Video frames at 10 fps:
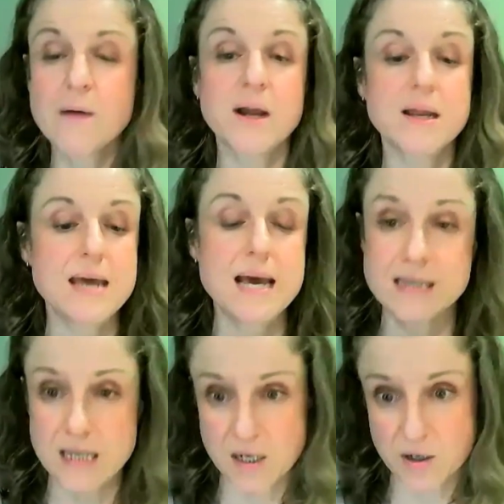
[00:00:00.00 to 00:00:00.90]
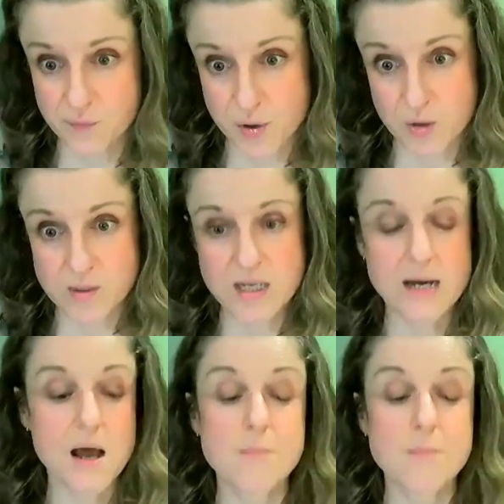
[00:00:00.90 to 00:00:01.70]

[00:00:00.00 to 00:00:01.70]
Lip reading: am I getting enough protein?